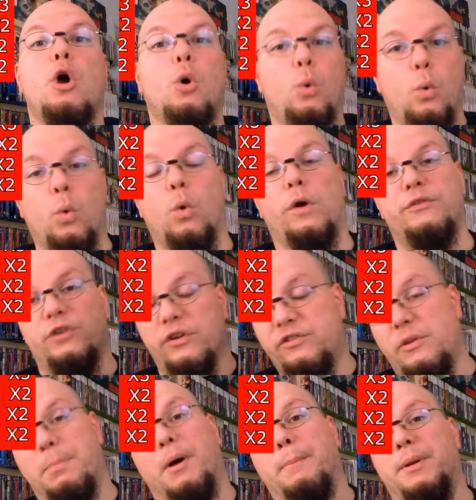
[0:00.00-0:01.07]
or just to
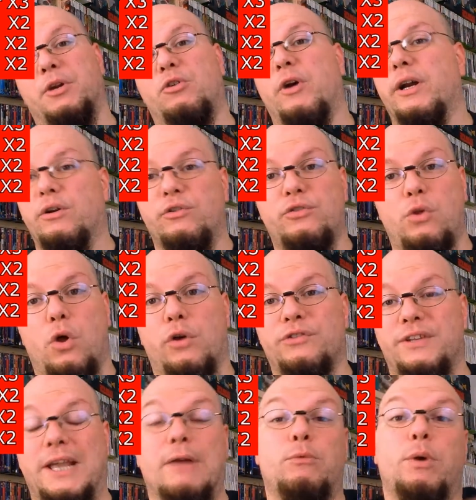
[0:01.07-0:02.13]
pump in a Creator's Claws to
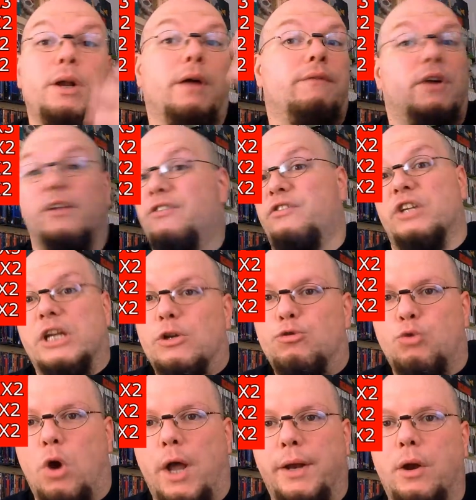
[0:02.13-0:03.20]
get rid of a Siege
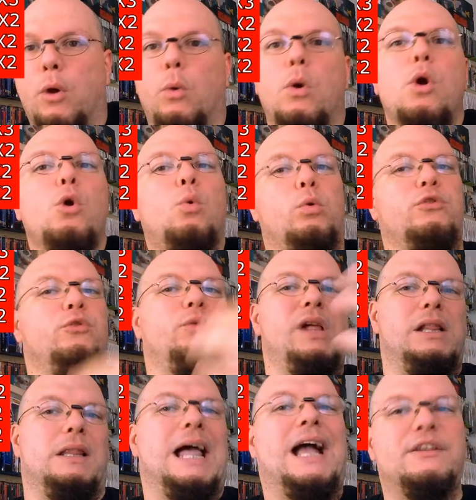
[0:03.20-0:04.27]
Rhino, or do
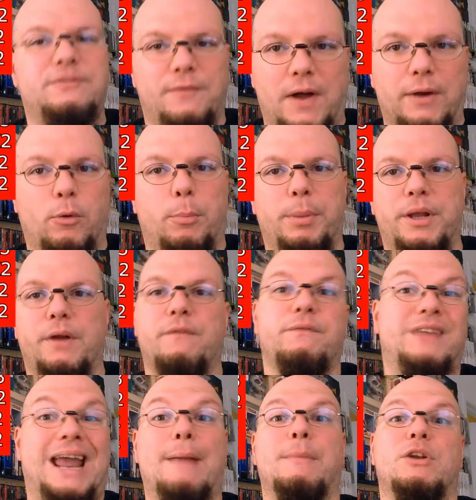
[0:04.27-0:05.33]
that last final bit of
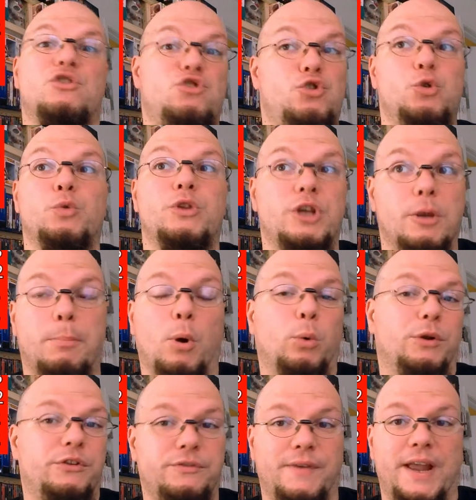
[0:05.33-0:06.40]
damage to the
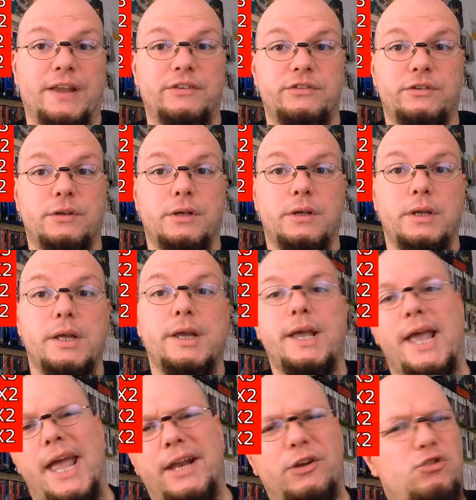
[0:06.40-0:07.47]
opponent's face.
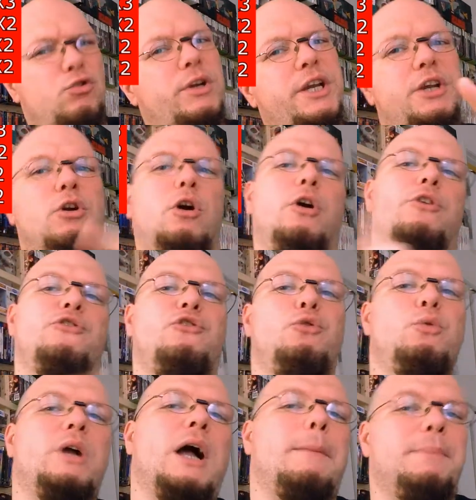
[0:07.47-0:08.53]
And a tricky card, 2
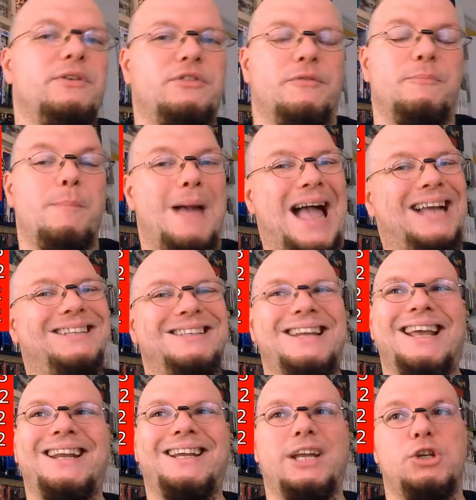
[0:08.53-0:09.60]
copies of
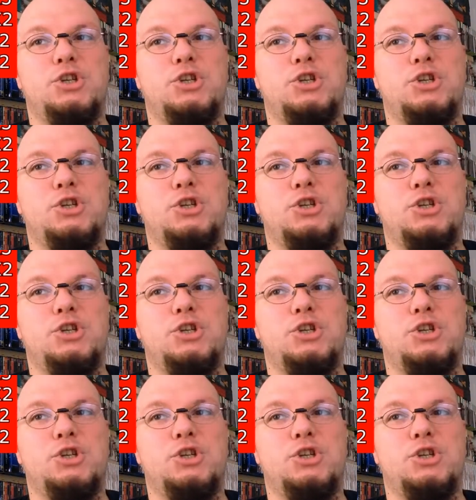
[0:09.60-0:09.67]
Magnetic